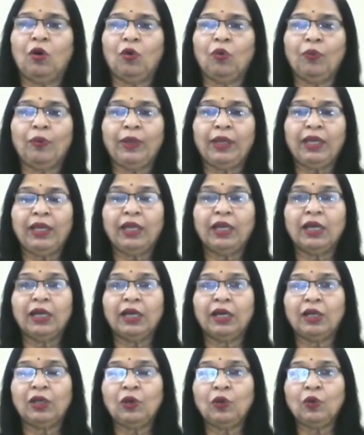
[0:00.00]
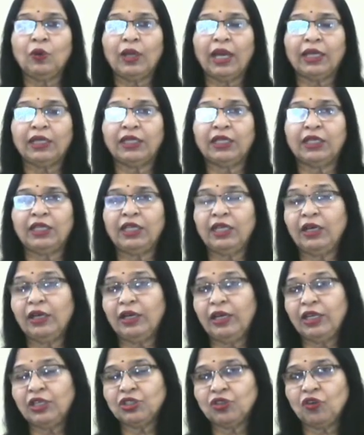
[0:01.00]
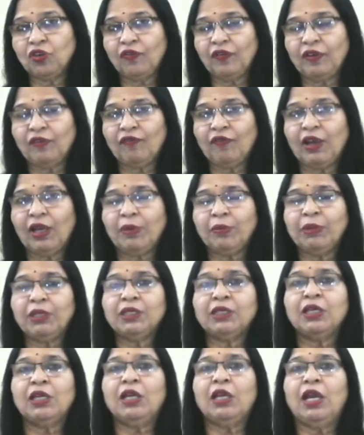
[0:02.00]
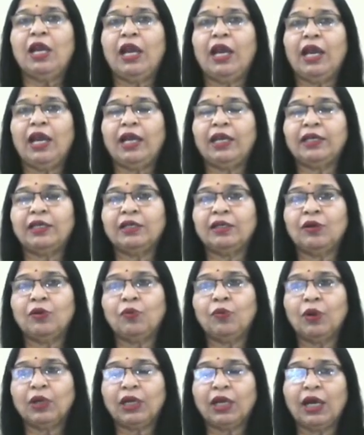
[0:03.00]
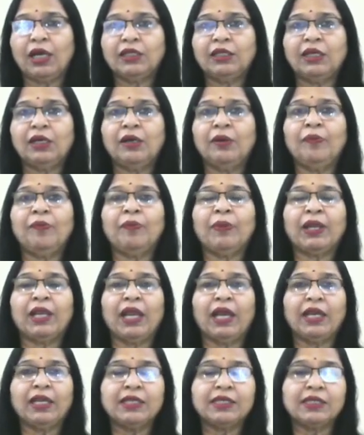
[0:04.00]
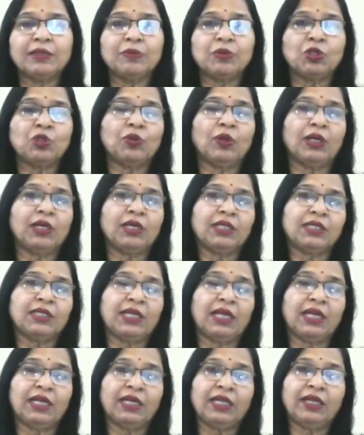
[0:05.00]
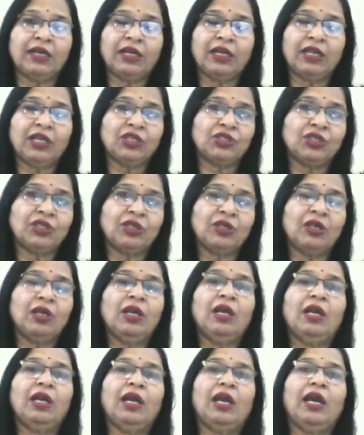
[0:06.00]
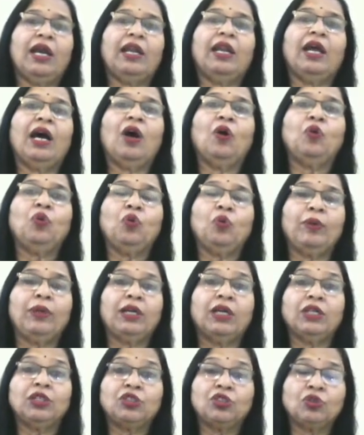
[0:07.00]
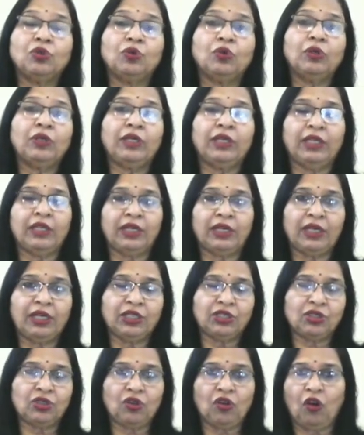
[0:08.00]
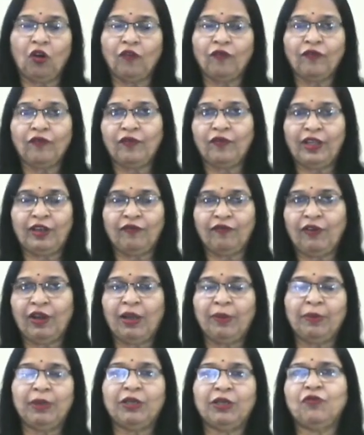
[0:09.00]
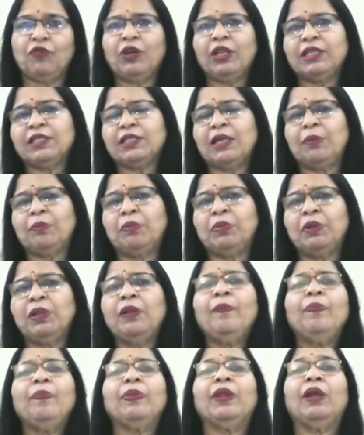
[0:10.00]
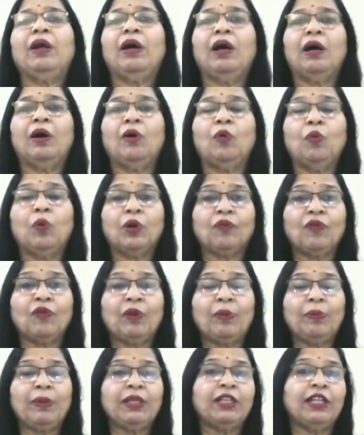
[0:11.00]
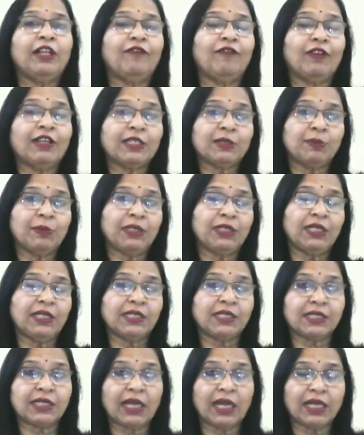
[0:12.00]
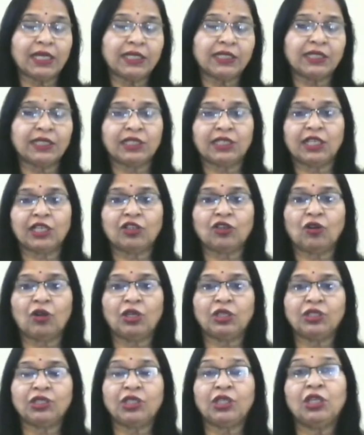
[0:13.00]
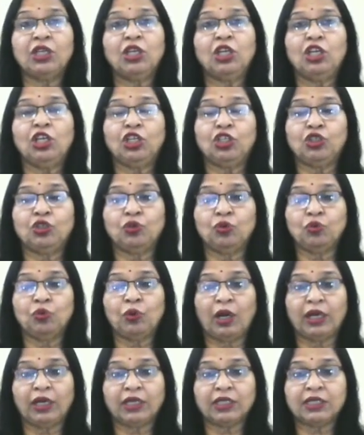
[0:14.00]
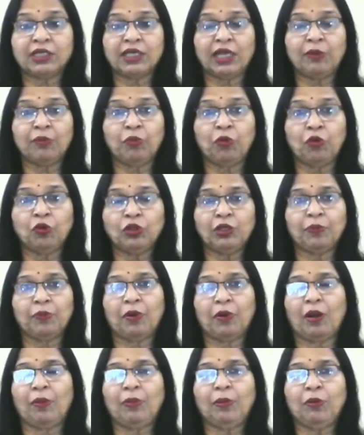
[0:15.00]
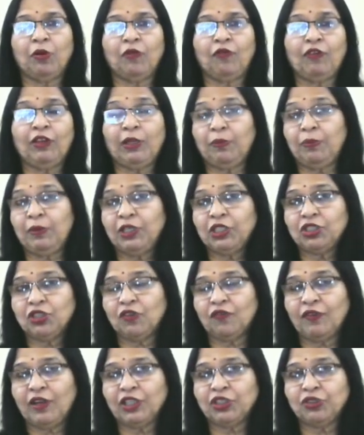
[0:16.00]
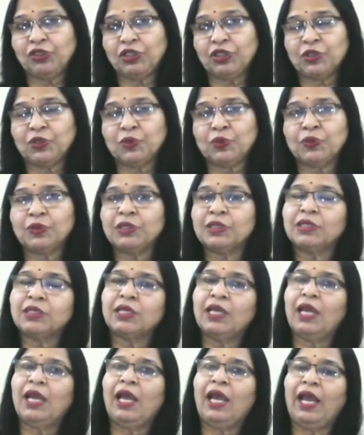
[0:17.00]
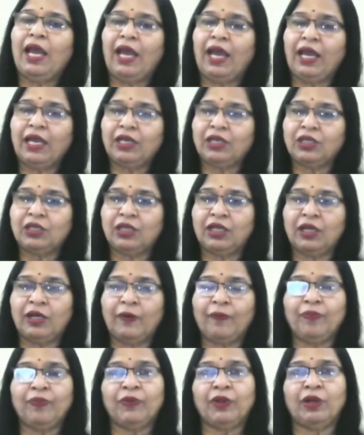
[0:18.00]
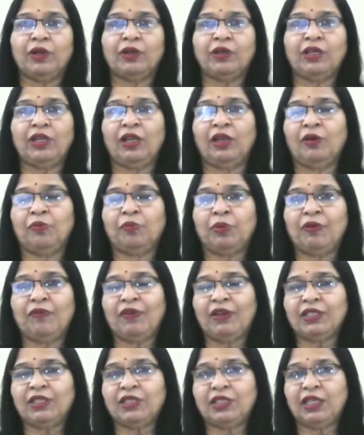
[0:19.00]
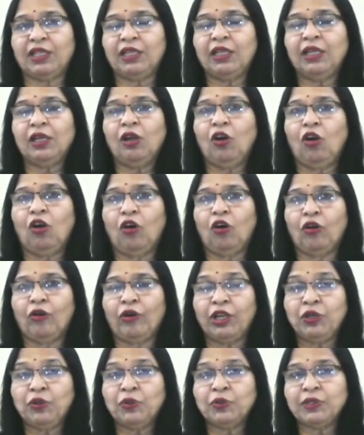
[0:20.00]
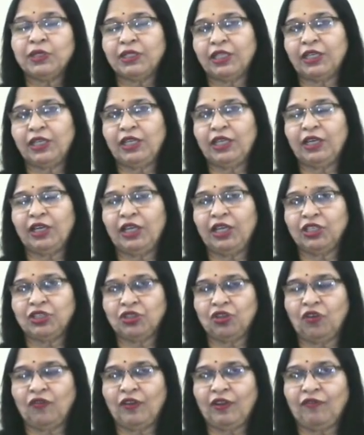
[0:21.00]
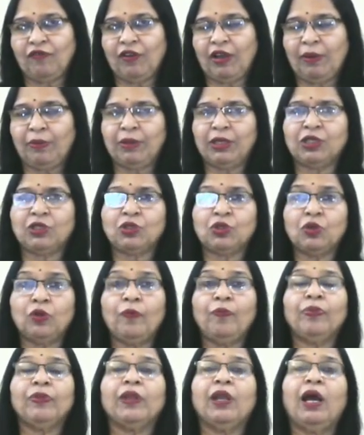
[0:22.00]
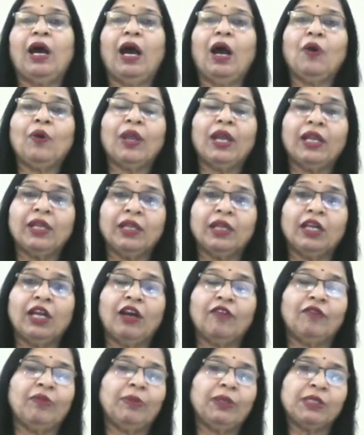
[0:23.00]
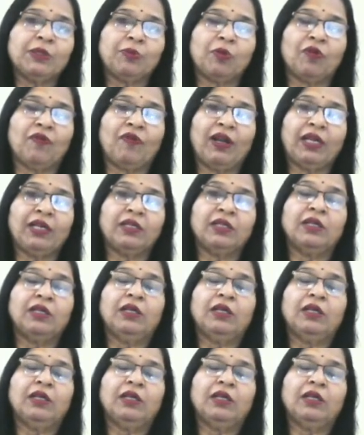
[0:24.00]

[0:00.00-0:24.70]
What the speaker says: we look at the degradation of environment, and what are the mechanisms to understand degradation, and how do we control degradation of environment. For example, what will be the investment in science and technology to understand both the problem of depletion of natural resources and the preventing or reducing the degradation of environment. So how can the governments provide